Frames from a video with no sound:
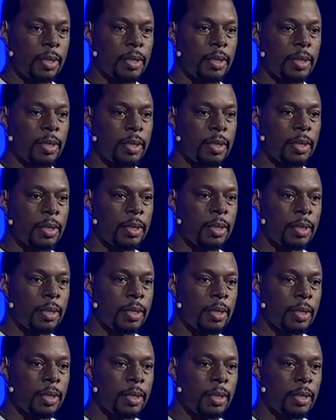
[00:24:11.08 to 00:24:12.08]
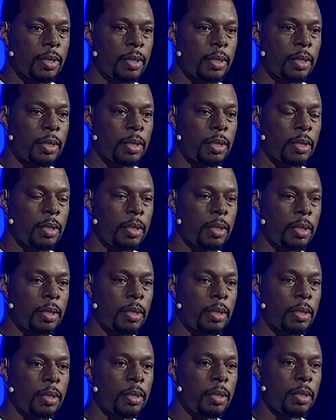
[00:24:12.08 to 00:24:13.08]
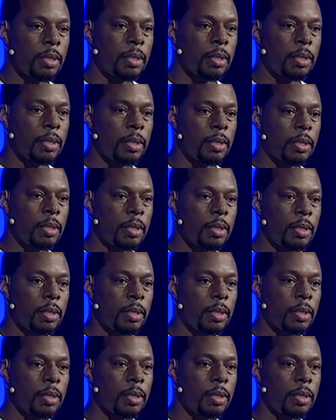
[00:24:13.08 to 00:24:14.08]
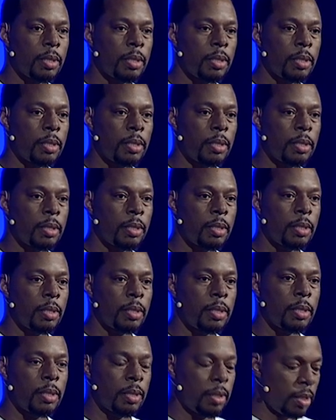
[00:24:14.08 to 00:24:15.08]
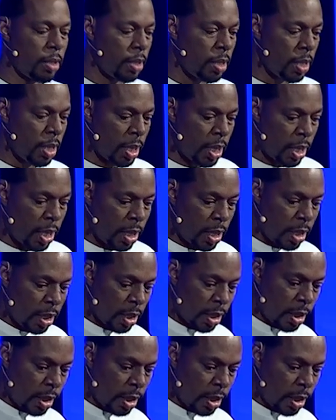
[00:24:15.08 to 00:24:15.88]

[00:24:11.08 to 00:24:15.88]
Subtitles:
[no speech]